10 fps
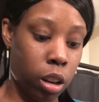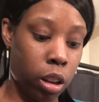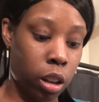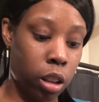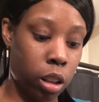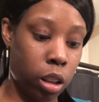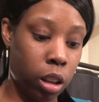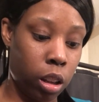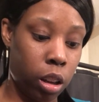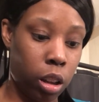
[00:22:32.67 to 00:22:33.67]
And
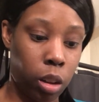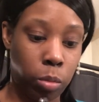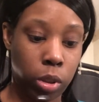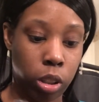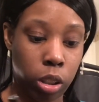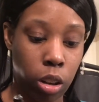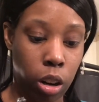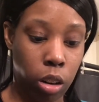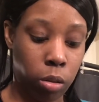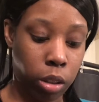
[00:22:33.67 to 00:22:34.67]
then I will
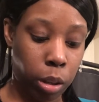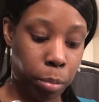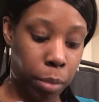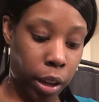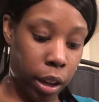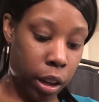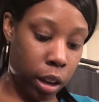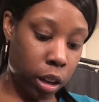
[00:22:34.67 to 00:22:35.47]
start on the back,